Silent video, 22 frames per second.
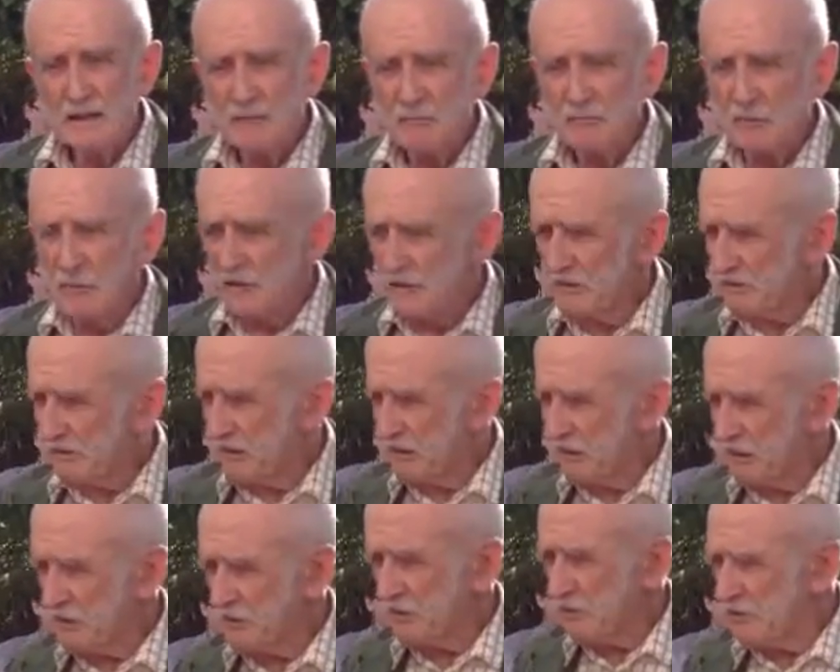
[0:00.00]
well,
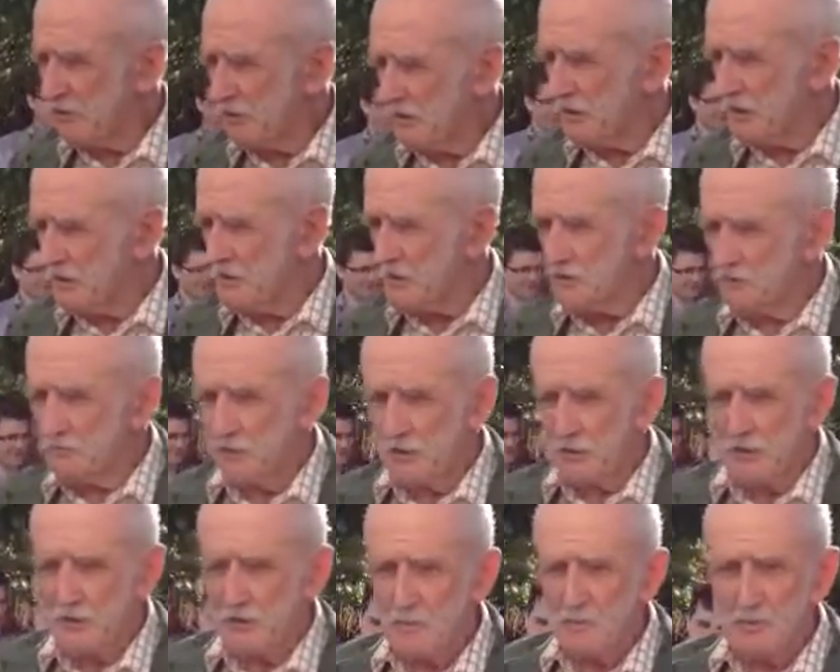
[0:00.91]
it only needs
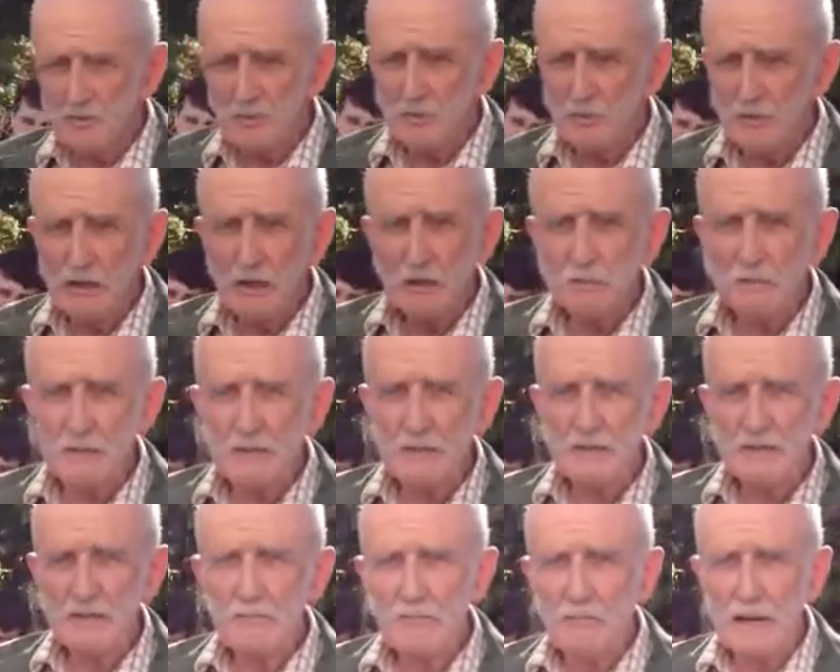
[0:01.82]
one of them to break wind
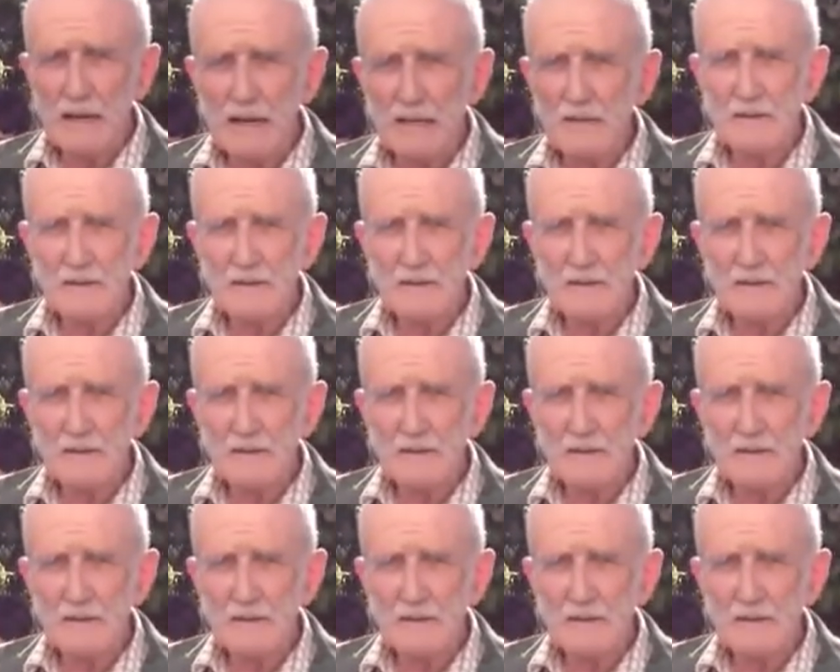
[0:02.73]
in bed,